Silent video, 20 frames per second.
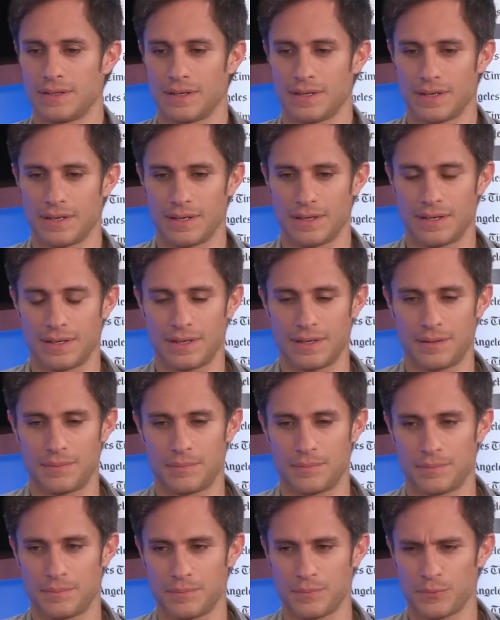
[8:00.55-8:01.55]

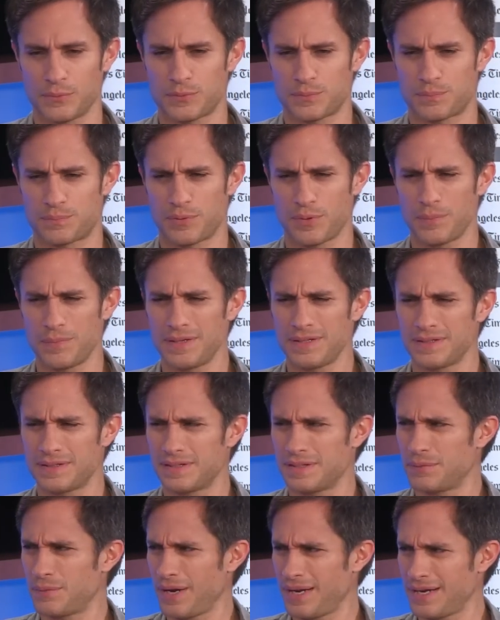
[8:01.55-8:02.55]
Most
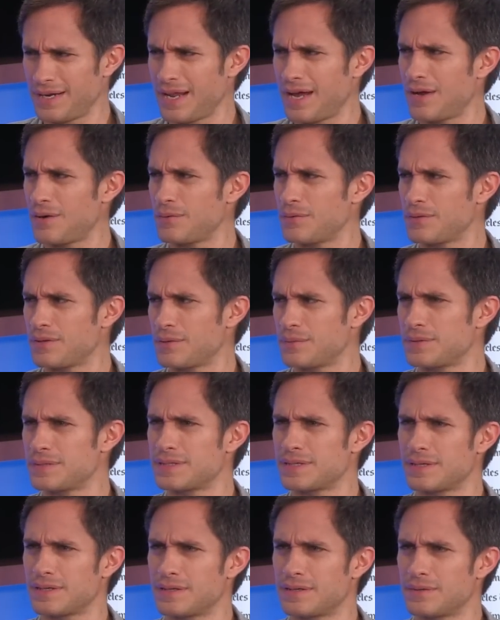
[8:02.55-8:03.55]
prominently right now, there
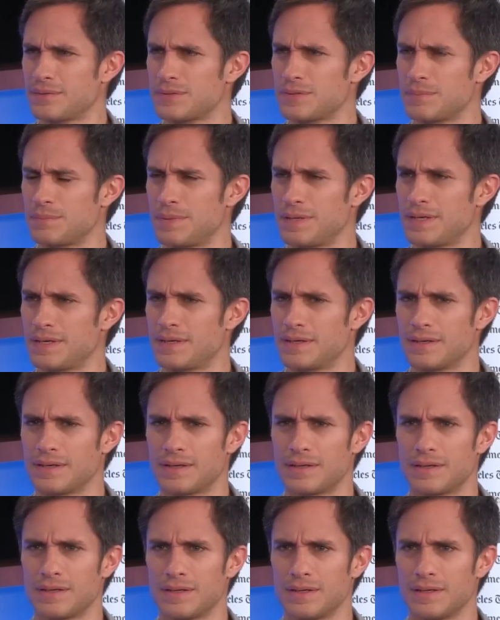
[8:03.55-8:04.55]
is a big
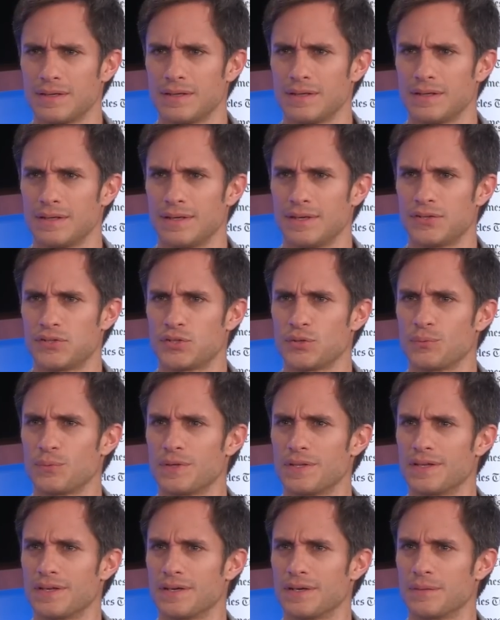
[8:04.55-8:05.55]
issue
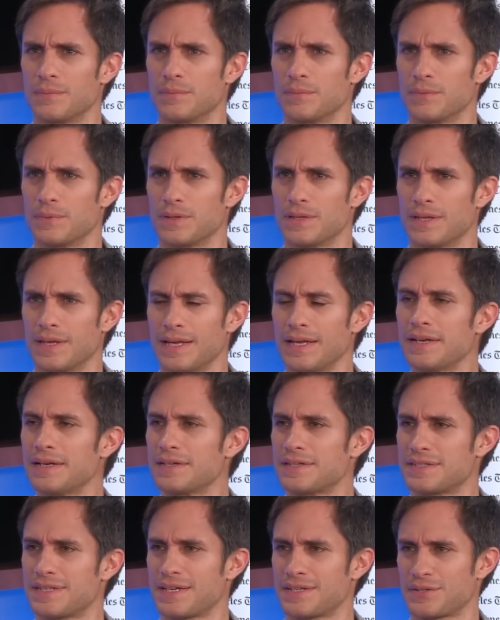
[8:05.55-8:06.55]
with the
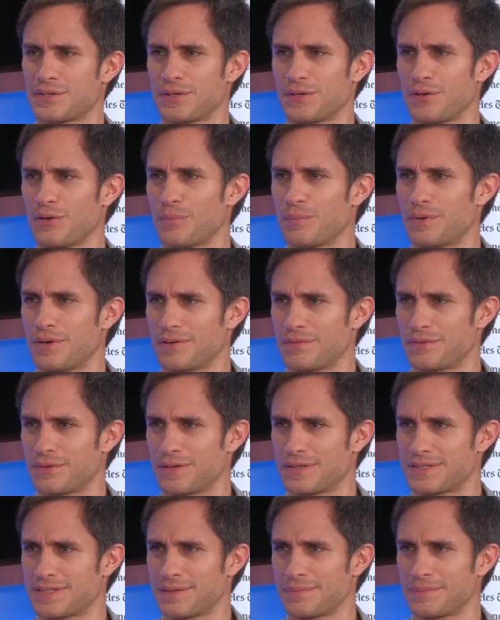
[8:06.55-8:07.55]
English National Opera,
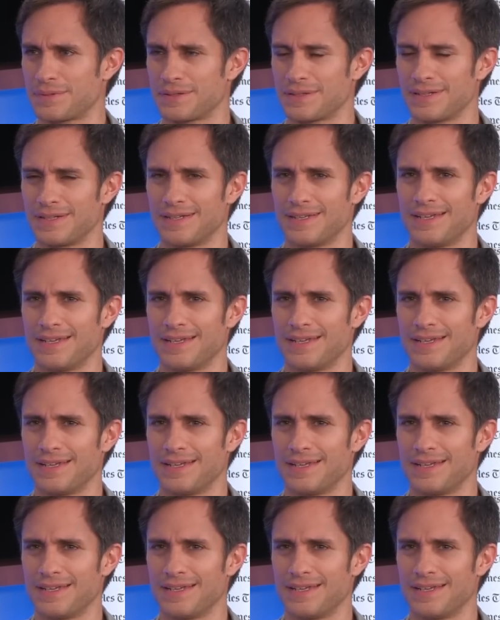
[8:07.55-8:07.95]
for example.